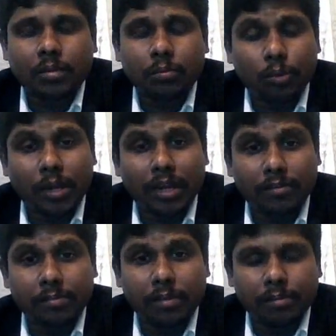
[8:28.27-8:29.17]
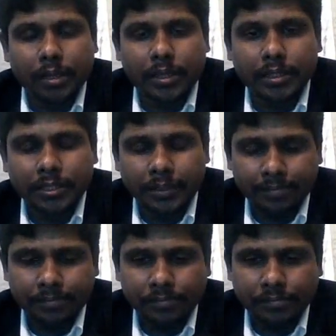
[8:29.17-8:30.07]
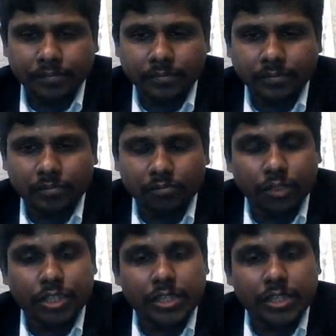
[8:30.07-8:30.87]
mobile web application which